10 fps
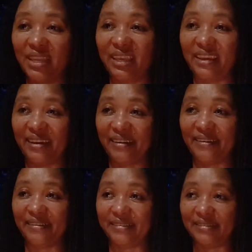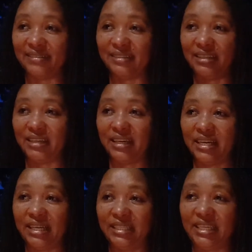yeah,
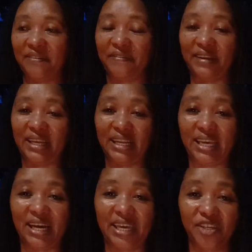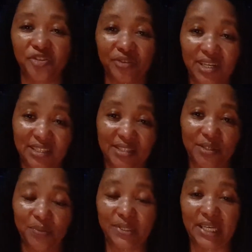definitely a hindrance
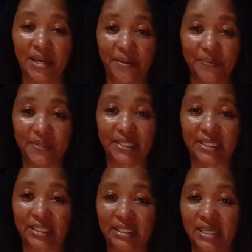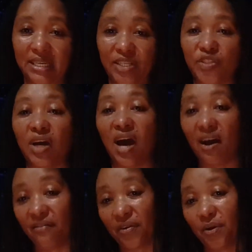sometimes to
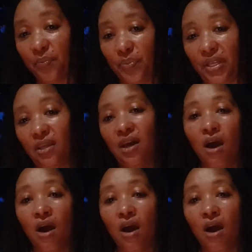have company.